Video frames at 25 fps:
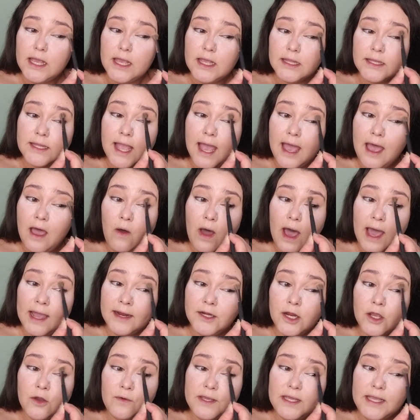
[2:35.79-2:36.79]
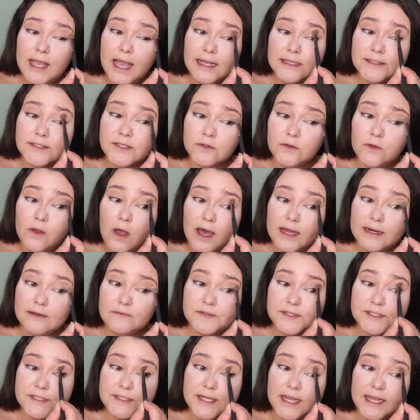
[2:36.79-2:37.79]
Now, I know he has a lot
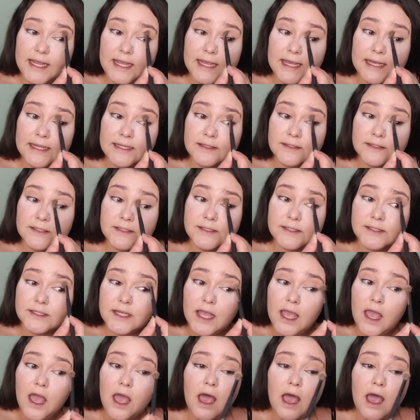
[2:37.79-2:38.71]
of stans,